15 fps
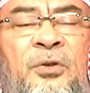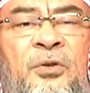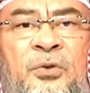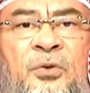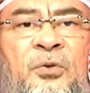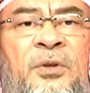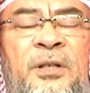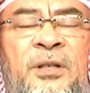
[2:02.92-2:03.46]

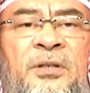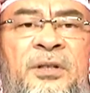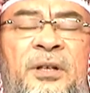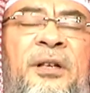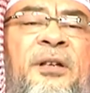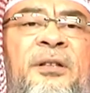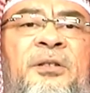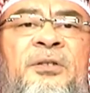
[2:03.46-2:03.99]
do this
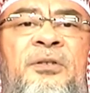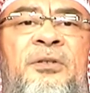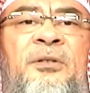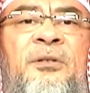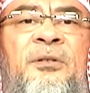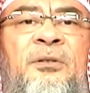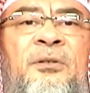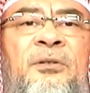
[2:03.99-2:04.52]
is
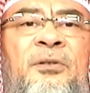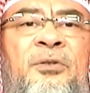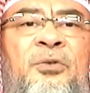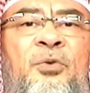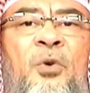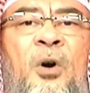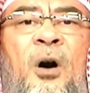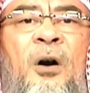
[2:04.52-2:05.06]

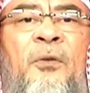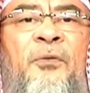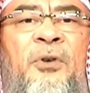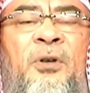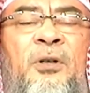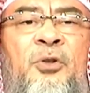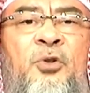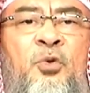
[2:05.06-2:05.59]
to
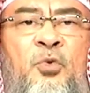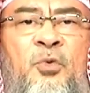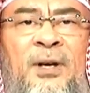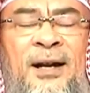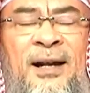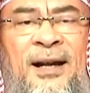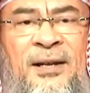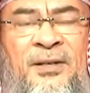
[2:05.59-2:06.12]
offer 2
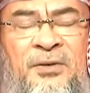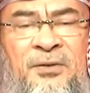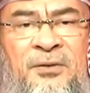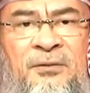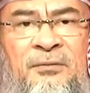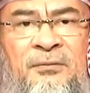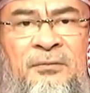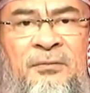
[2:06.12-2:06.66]
rak'ahs,
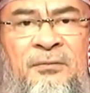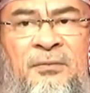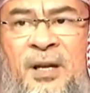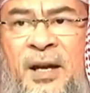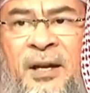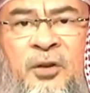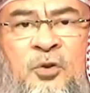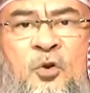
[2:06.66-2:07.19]

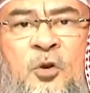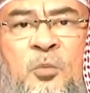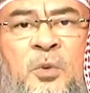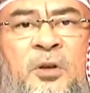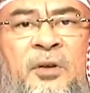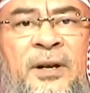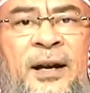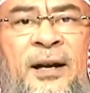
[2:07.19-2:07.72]
like
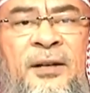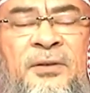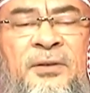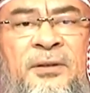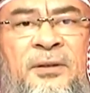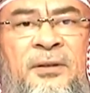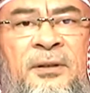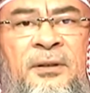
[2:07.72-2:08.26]
normal
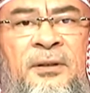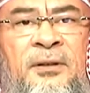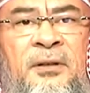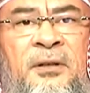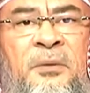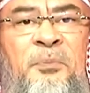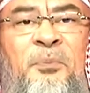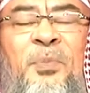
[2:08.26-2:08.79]
rak'ahs.
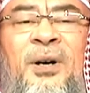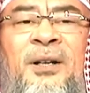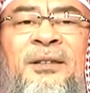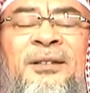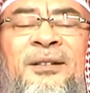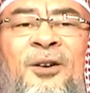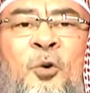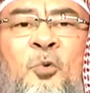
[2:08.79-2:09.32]
But
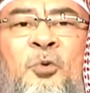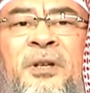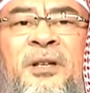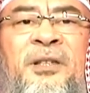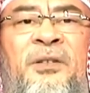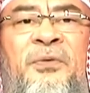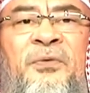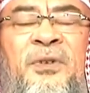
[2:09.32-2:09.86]
the only
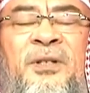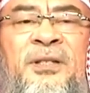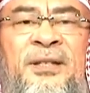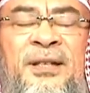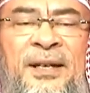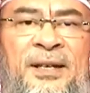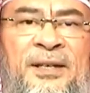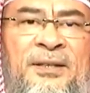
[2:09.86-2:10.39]
difference
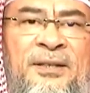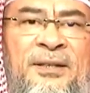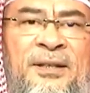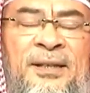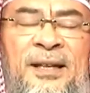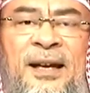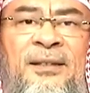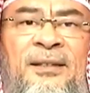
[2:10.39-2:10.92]
is
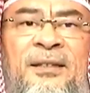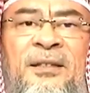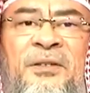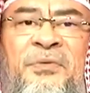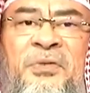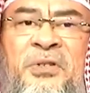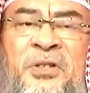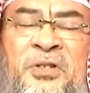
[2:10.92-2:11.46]
that in the
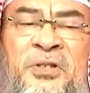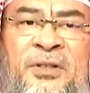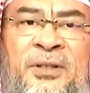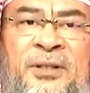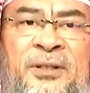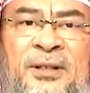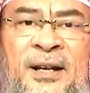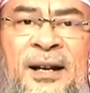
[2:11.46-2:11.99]
first
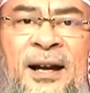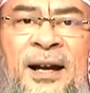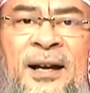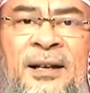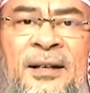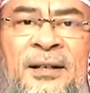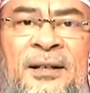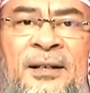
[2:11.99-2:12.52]

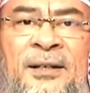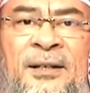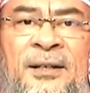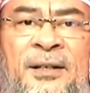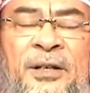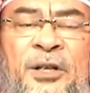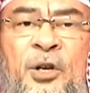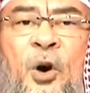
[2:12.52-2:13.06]
rak'ah,
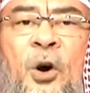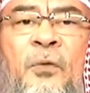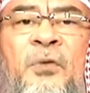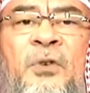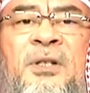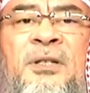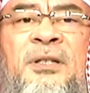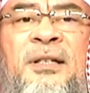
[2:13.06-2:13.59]
he
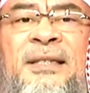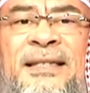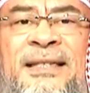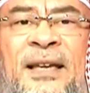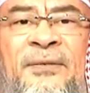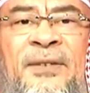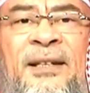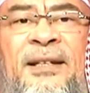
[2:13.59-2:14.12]
offers
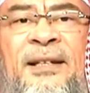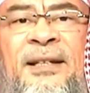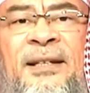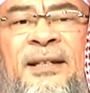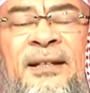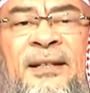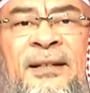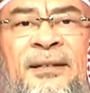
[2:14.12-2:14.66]

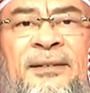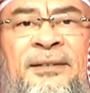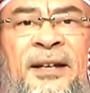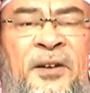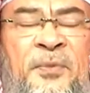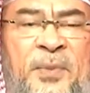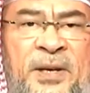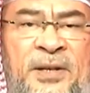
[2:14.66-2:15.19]
7
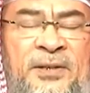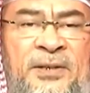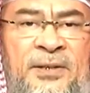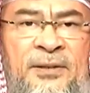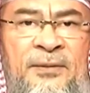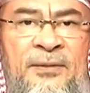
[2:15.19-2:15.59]
takbirs.